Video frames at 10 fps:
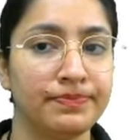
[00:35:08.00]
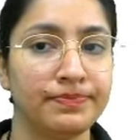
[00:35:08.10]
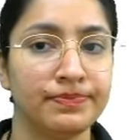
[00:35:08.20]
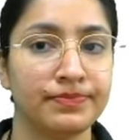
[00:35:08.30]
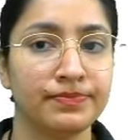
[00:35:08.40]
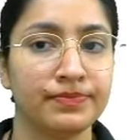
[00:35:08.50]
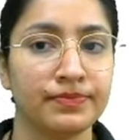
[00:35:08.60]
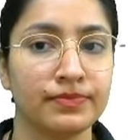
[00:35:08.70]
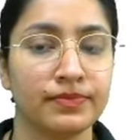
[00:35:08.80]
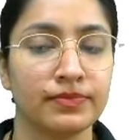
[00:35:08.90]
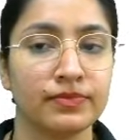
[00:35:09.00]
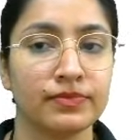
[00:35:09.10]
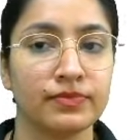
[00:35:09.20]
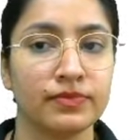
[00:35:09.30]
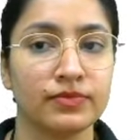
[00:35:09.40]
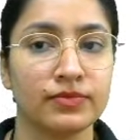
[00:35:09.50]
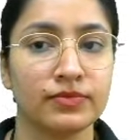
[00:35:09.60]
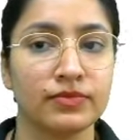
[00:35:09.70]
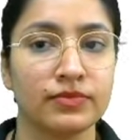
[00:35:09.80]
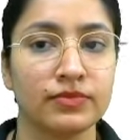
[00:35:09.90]

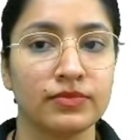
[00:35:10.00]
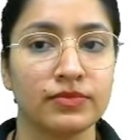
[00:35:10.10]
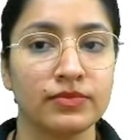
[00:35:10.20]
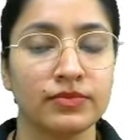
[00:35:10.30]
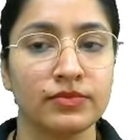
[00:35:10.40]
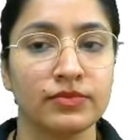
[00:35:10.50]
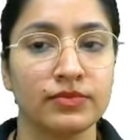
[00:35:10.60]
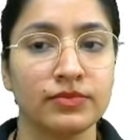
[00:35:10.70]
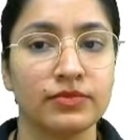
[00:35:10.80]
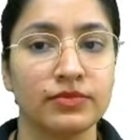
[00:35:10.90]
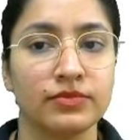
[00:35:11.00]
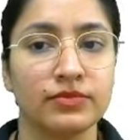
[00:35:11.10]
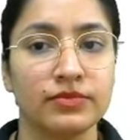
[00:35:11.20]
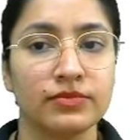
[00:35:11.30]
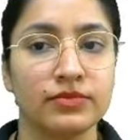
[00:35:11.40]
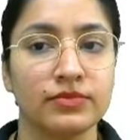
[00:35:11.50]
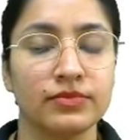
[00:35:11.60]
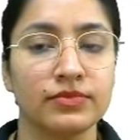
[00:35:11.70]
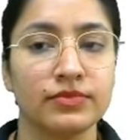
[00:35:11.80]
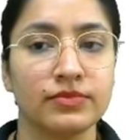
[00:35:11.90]

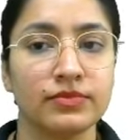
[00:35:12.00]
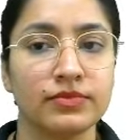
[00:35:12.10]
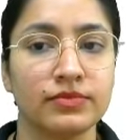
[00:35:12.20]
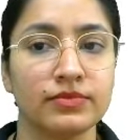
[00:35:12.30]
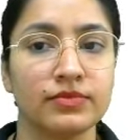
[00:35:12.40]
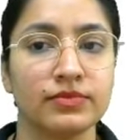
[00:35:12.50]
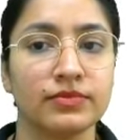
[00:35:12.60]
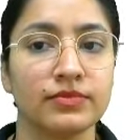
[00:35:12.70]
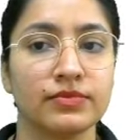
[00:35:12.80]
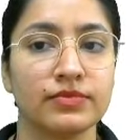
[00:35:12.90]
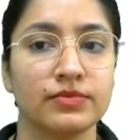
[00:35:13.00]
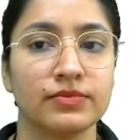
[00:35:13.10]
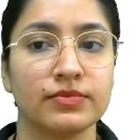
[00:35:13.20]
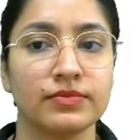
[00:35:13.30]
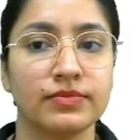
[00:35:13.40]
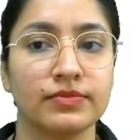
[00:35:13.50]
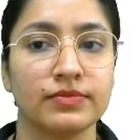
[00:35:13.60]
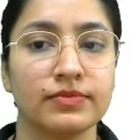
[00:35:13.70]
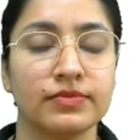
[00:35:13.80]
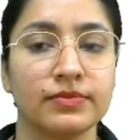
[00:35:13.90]

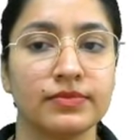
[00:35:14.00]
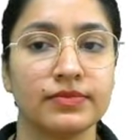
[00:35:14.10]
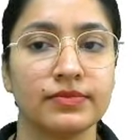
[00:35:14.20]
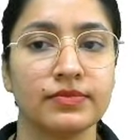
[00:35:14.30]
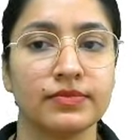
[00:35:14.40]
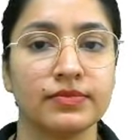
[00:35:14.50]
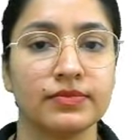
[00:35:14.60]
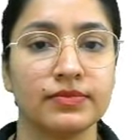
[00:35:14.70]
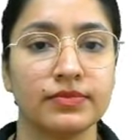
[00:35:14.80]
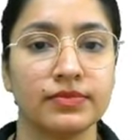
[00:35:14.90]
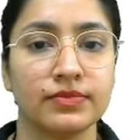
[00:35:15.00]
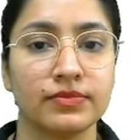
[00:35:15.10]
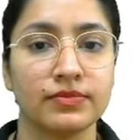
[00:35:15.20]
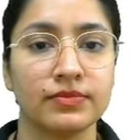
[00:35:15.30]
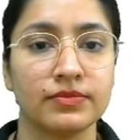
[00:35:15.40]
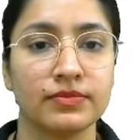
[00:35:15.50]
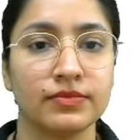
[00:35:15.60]
[no speech]